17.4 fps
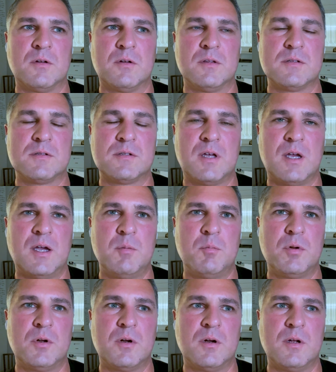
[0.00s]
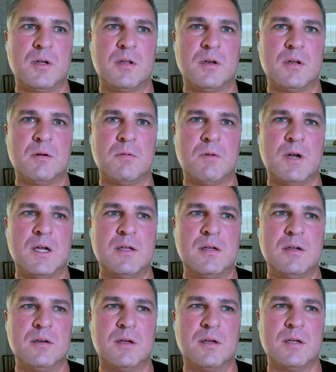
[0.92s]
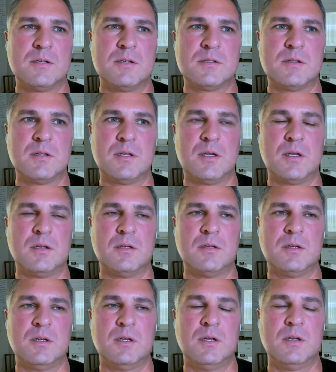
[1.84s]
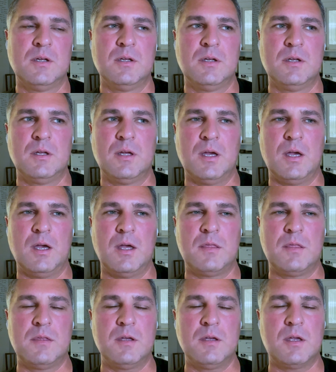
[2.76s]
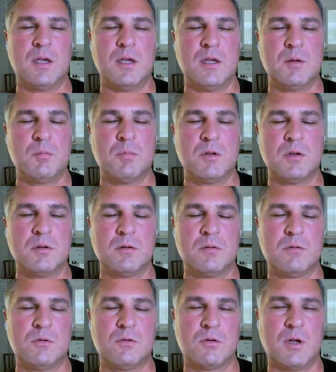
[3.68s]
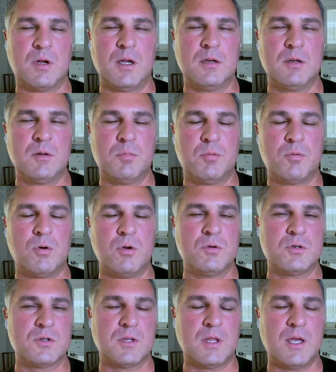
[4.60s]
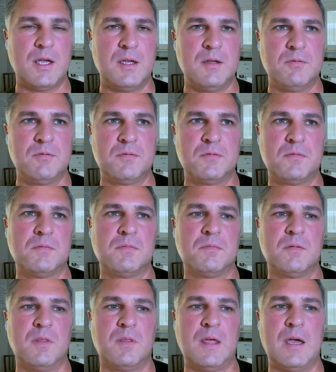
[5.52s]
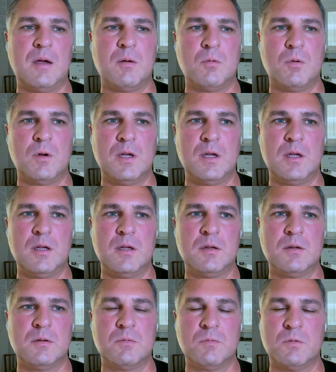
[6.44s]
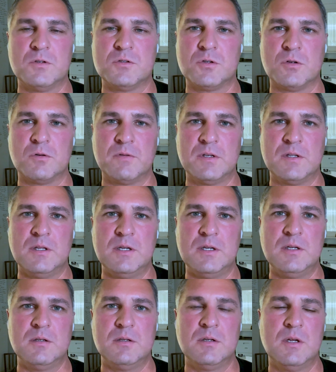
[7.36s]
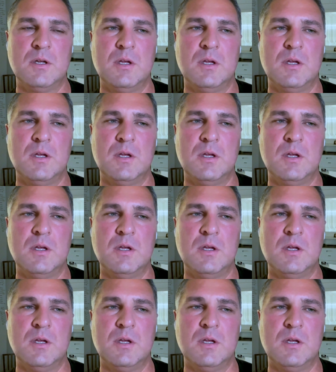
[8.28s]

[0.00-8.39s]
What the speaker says: during this time period and recognized that I think I had been trying to approach life that way reservedly,